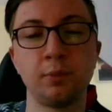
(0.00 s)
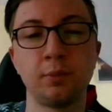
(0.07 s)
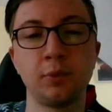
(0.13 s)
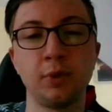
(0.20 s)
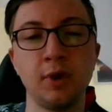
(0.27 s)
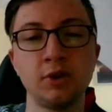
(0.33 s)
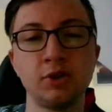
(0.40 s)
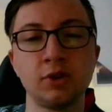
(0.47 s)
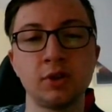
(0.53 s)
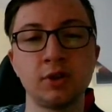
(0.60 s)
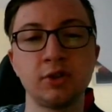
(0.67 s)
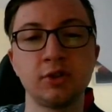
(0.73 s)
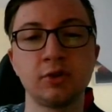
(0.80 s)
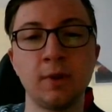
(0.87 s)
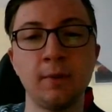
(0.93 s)
Pressure
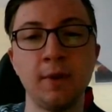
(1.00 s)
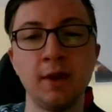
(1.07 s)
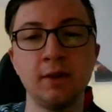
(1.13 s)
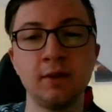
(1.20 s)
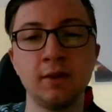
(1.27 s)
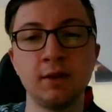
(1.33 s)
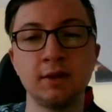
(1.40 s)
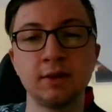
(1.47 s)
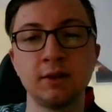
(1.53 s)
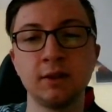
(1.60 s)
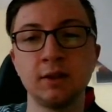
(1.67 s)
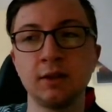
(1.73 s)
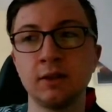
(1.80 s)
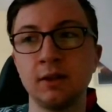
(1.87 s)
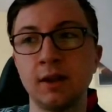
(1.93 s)
is tremendous
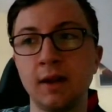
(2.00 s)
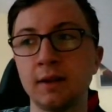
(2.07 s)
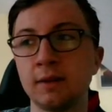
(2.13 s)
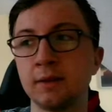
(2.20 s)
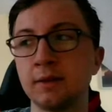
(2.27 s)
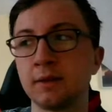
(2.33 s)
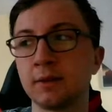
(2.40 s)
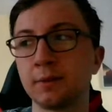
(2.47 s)
here, and